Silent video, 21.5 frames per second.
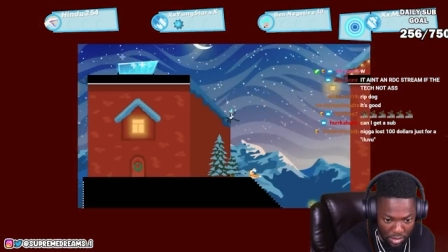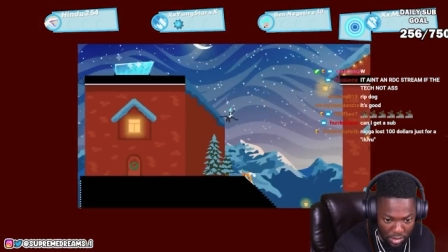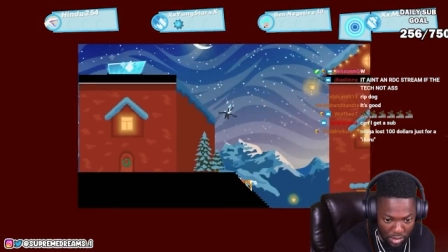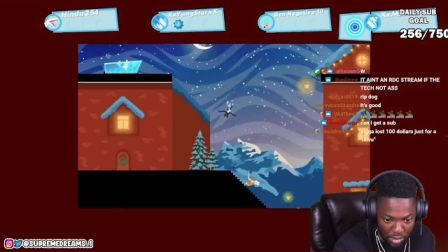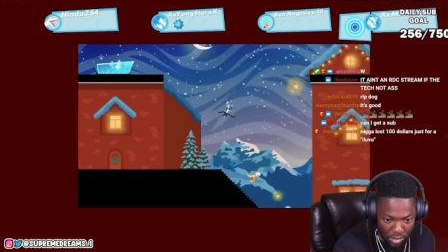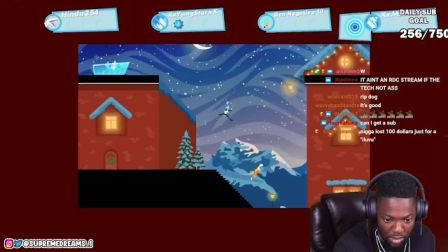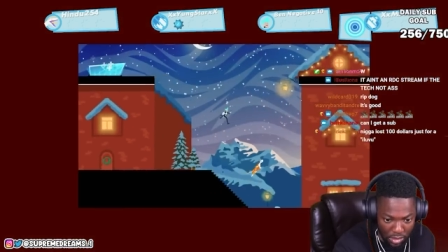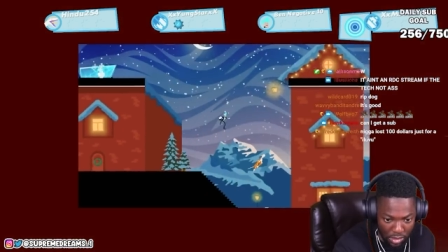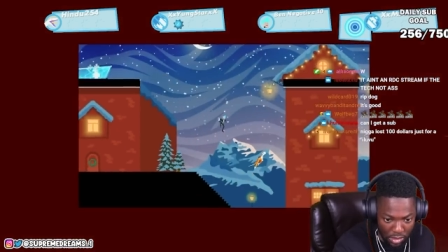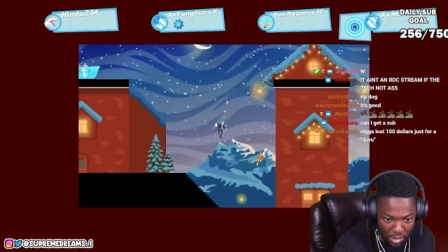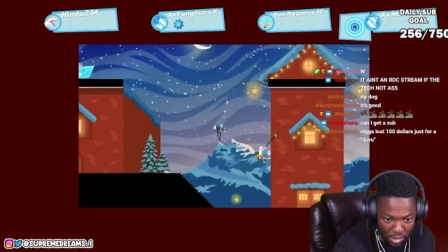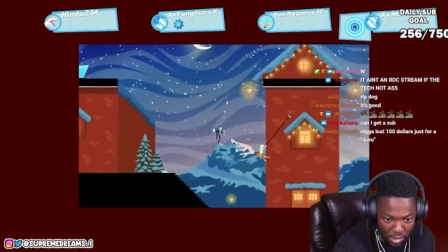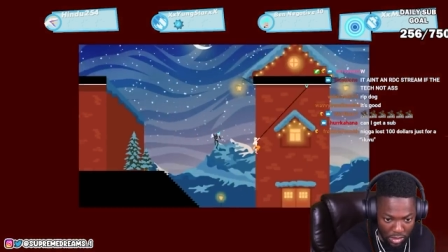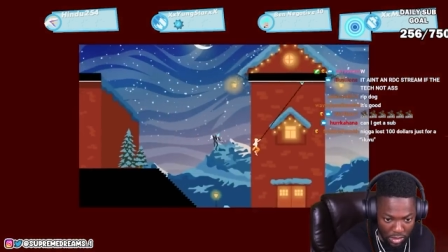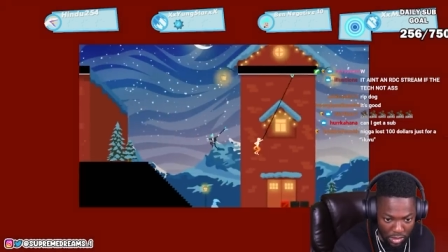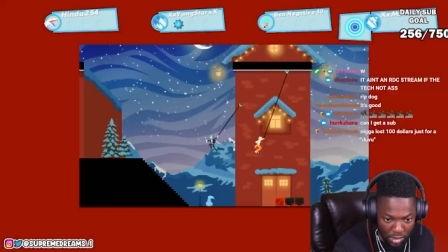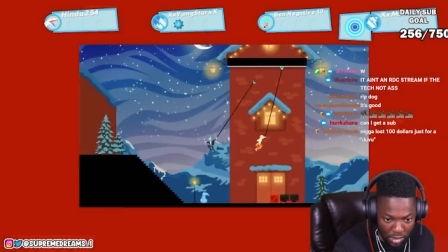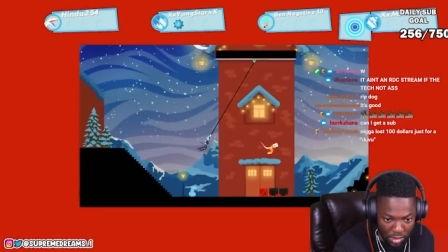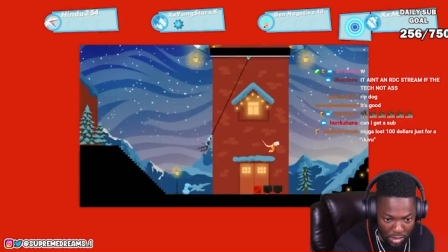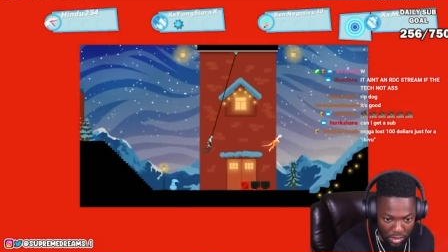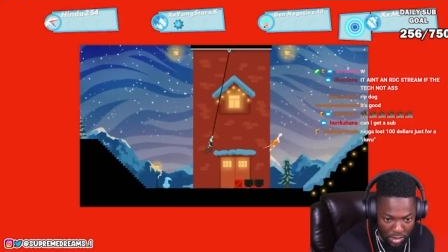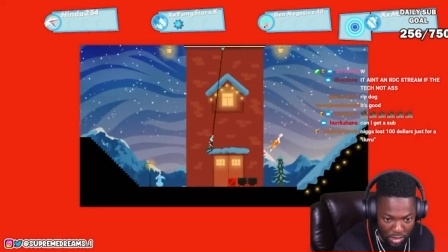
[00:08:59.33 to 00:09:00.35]
They saying we
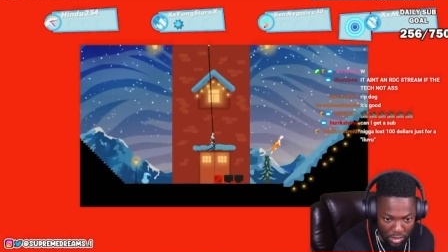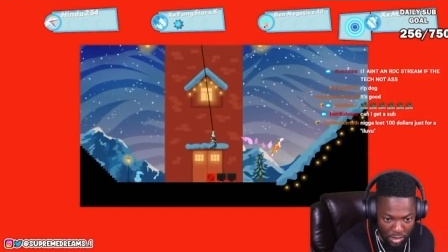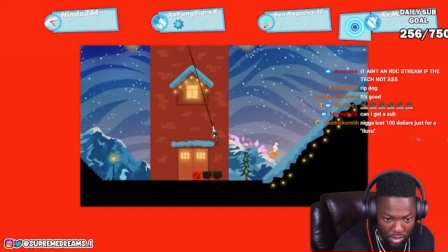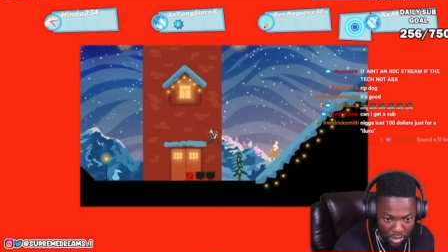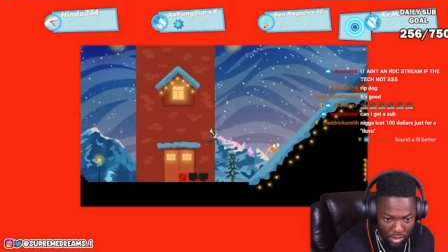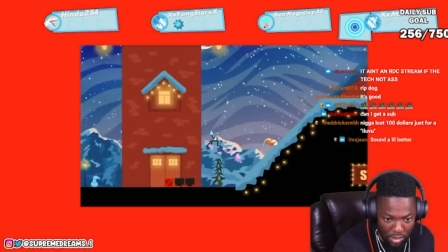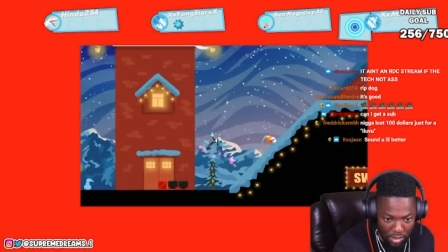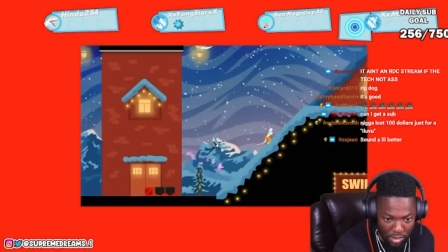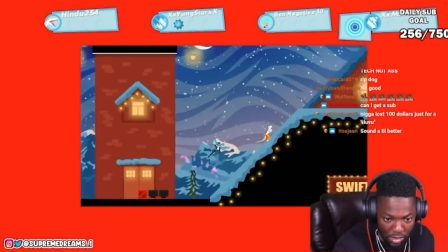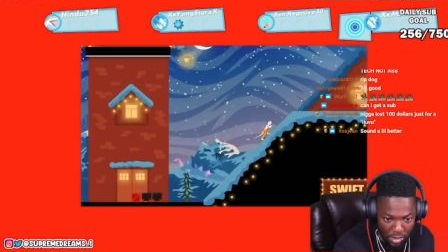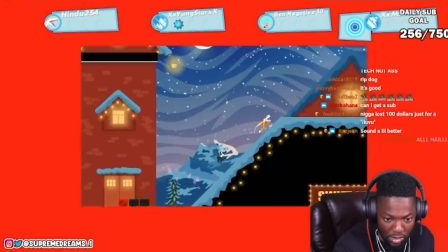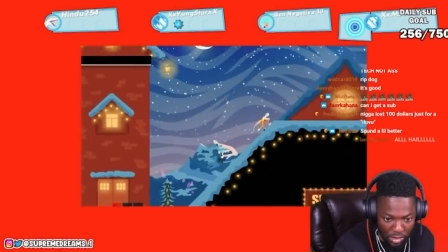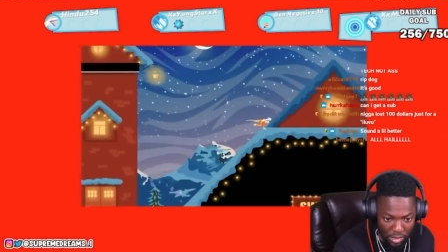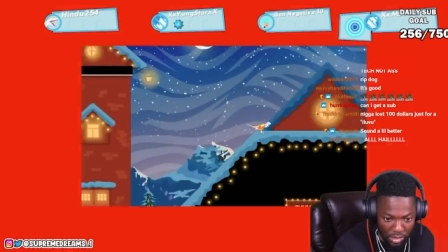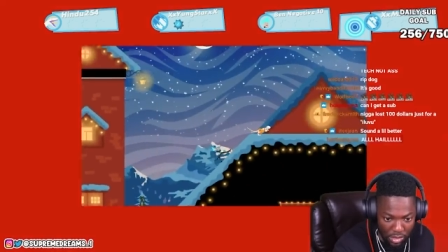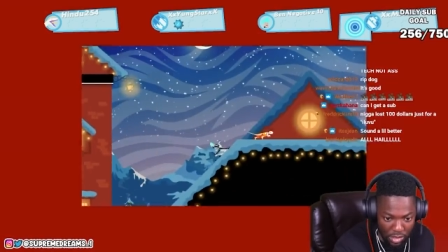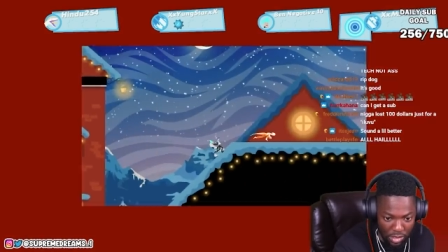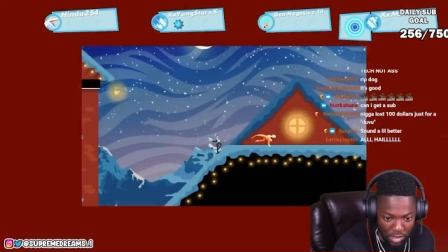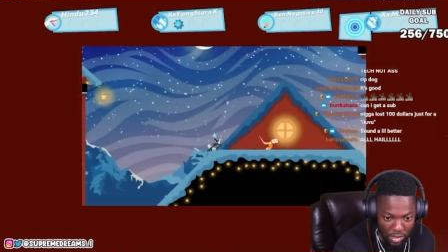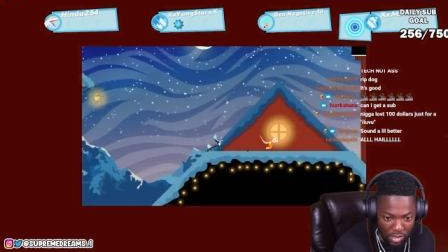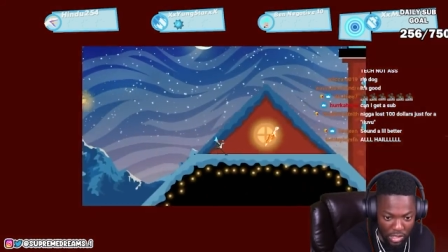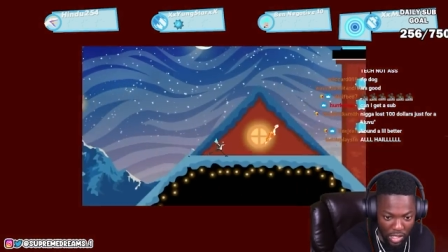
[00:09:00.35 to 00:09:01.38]
low still?
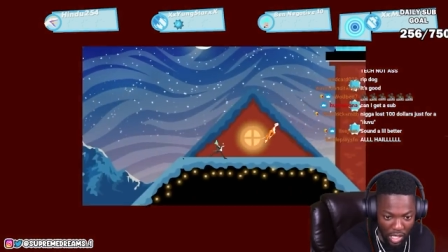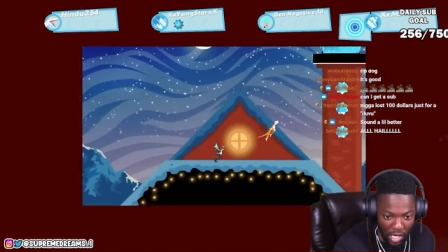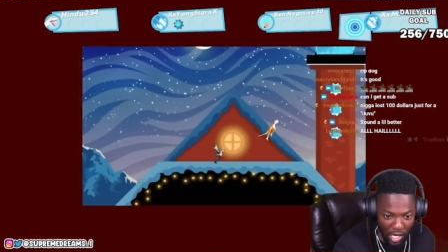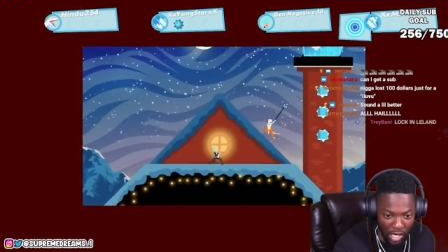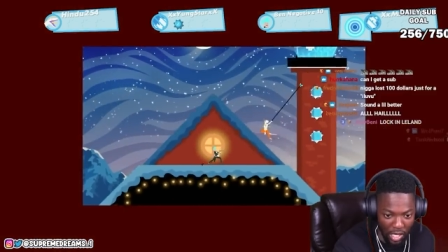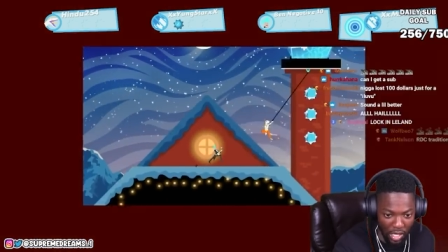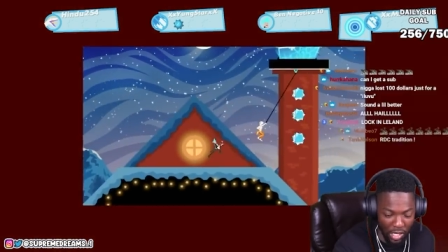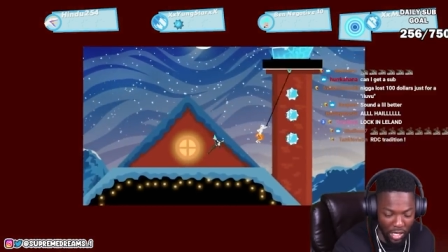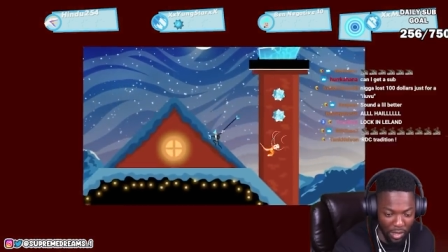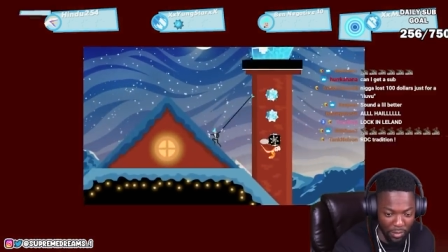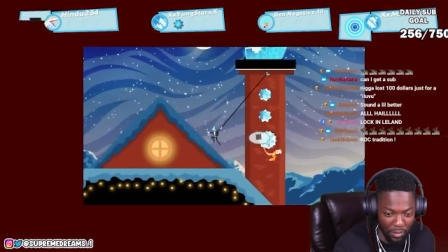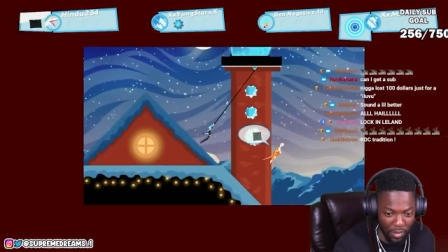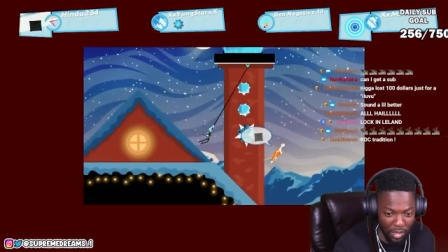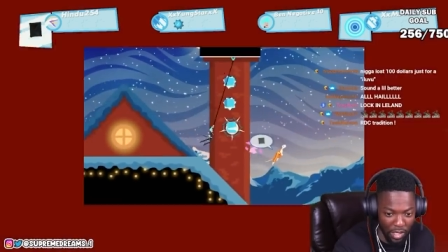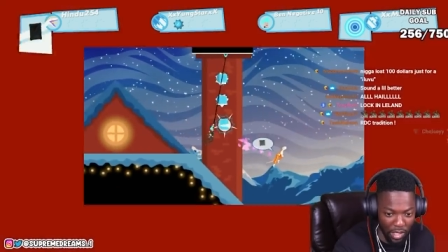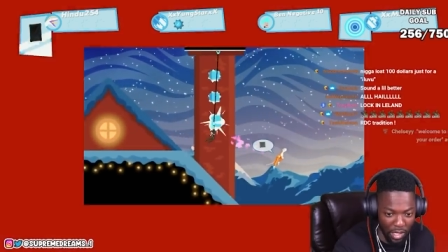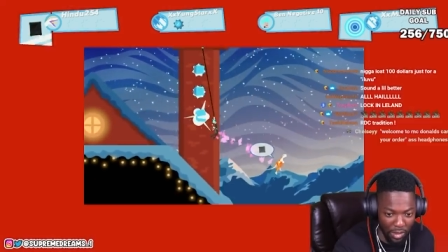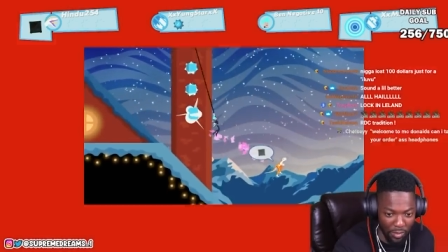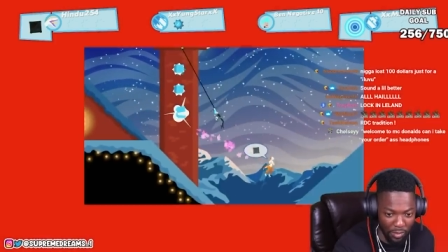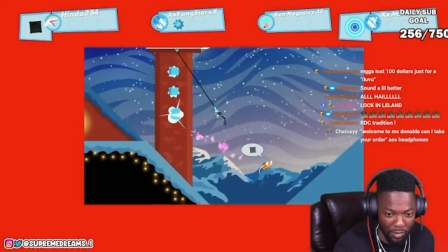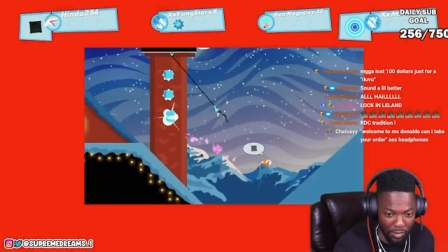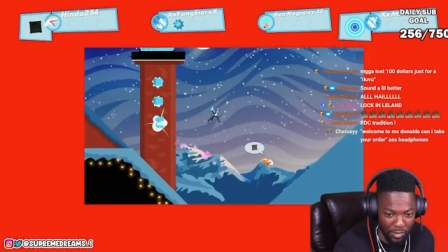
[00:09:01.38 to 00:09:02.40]
No, I'm,
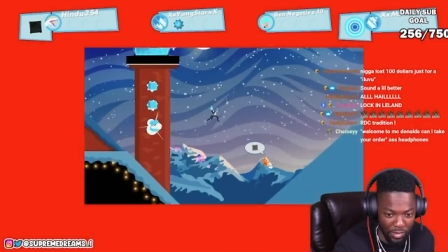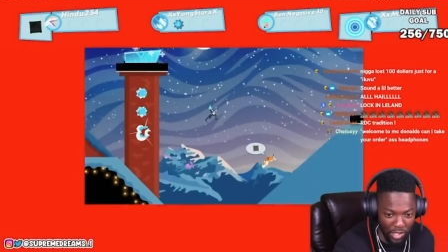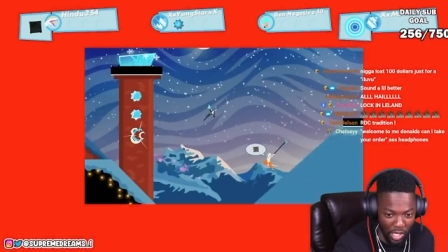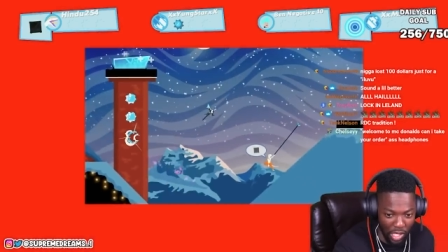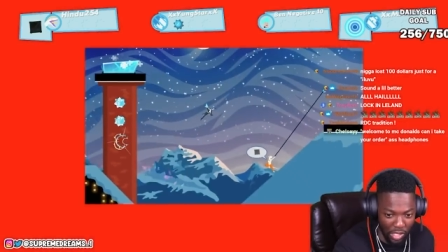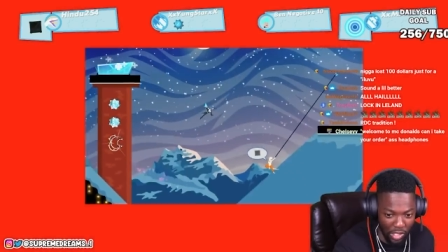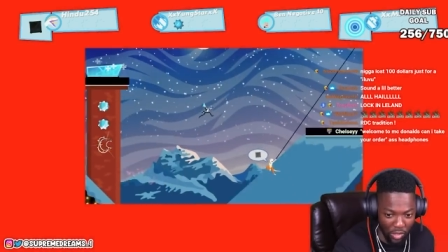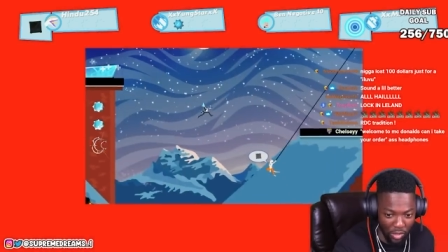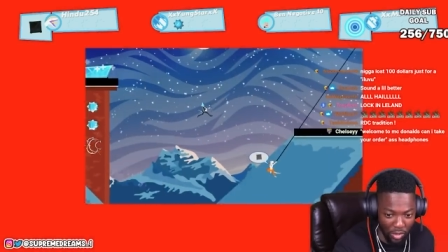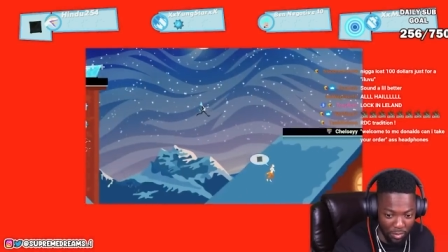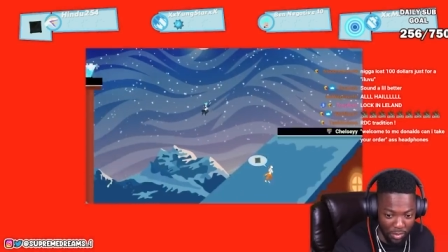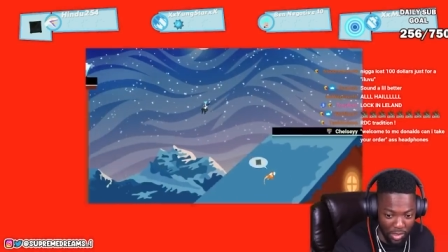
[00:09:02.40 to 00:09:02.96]
I'm y'all low to